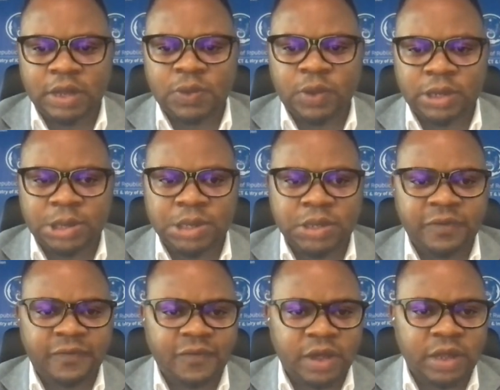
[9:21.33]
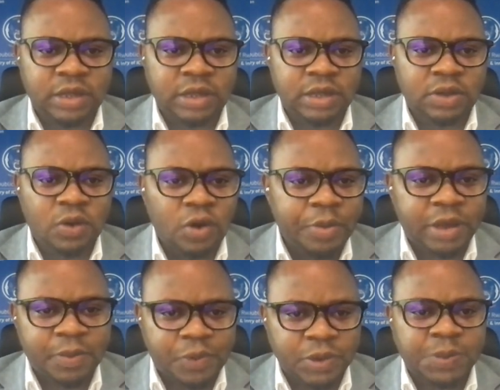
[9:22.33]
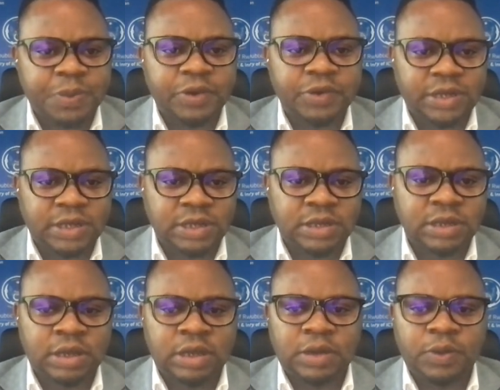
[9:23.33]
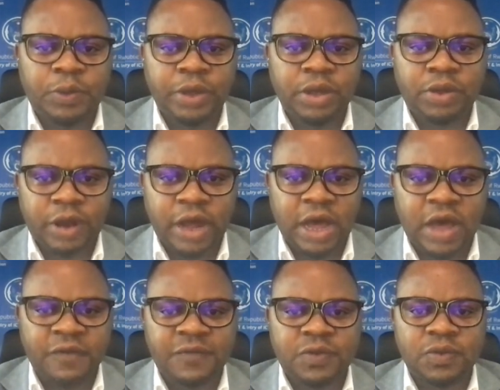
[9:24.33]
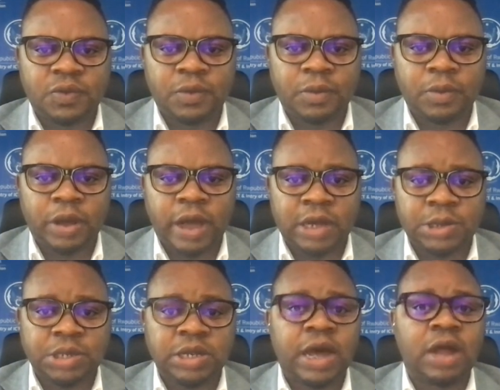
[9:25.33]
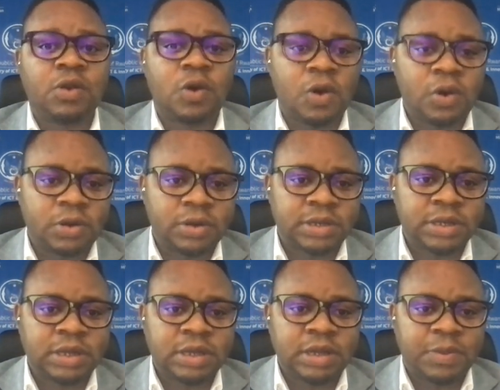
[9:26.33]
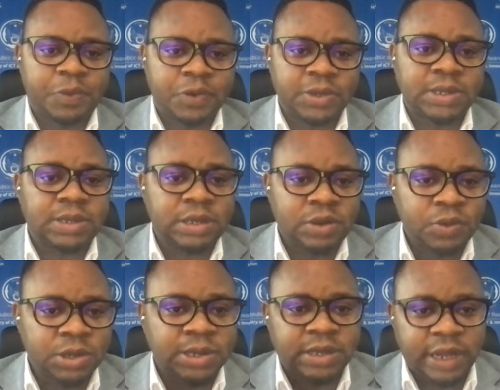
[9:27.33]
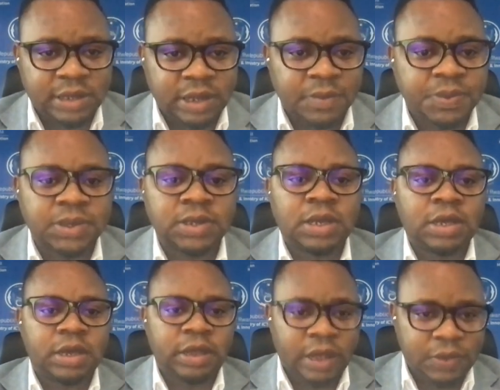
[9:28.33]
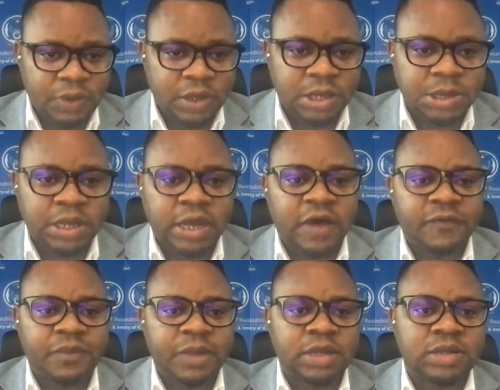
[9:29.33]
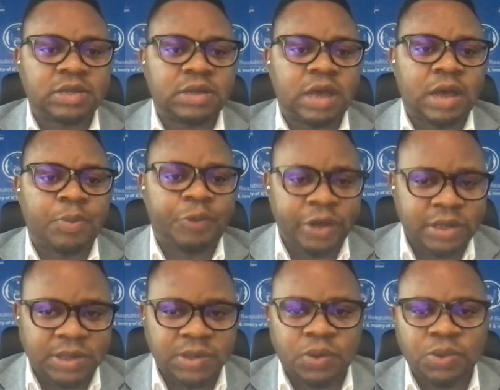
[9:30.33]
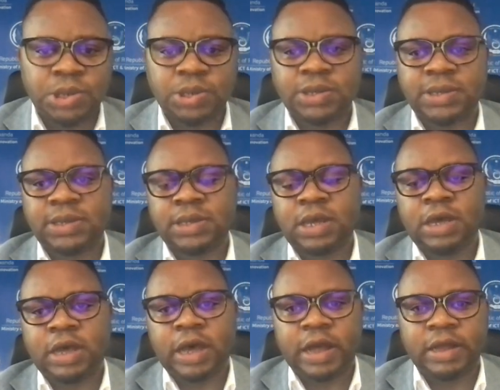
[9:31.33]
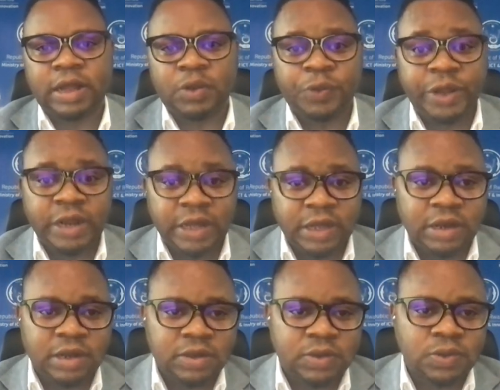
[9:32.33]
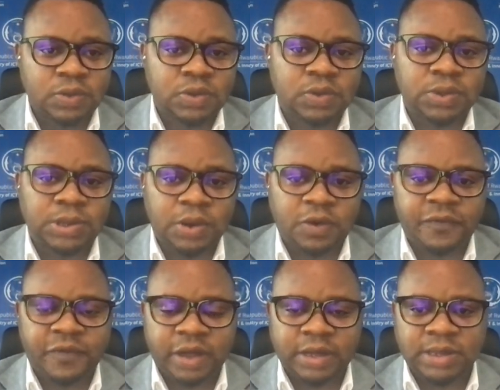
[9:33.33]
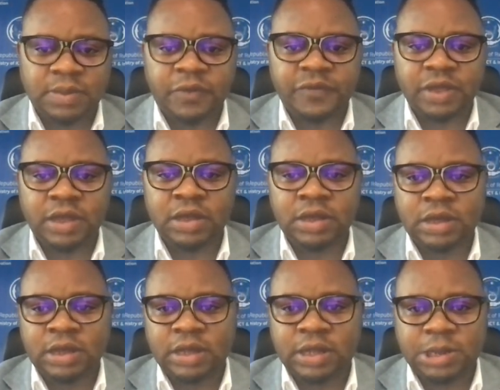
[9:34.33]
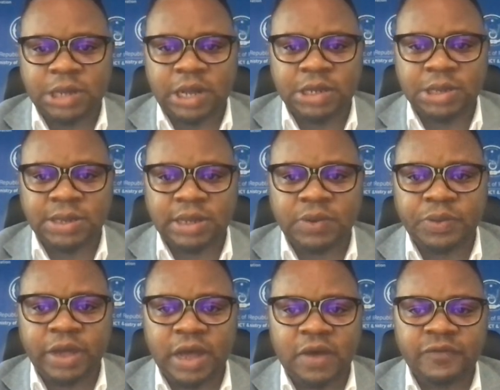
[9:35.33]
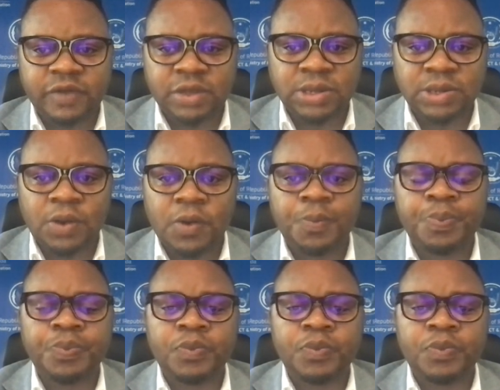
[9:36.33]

to achieve the economic prosperity, we're going to have to actually handhold the process in which startups get to engage the government, bring the solutions that we need to solve some of the challenges that we have. And so